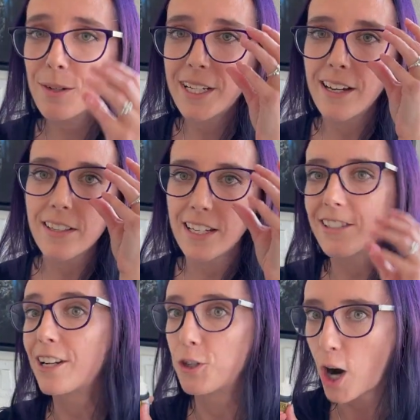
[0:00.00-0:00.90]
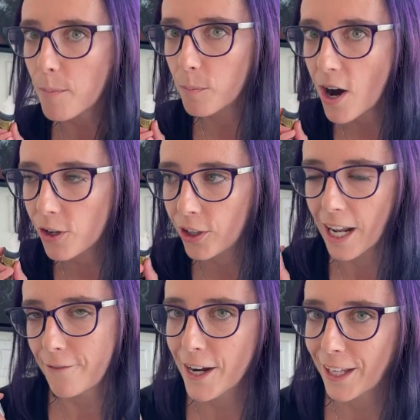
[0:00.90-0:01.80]
because it's in a dropper bottle and I
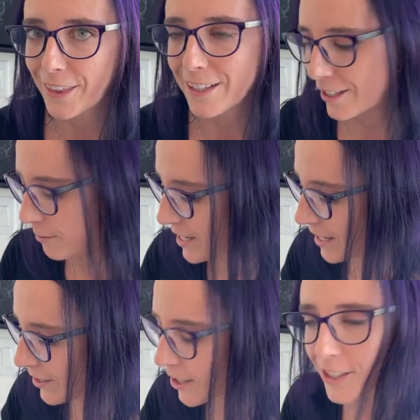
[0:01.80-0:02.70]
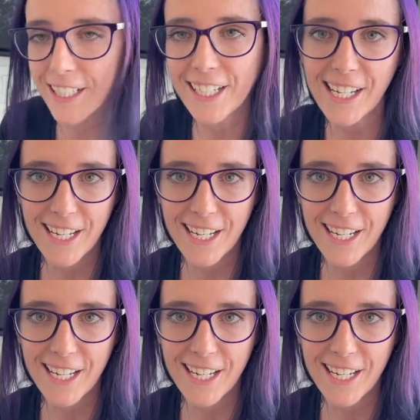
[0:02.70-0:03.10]
find like that's going to be easier to get it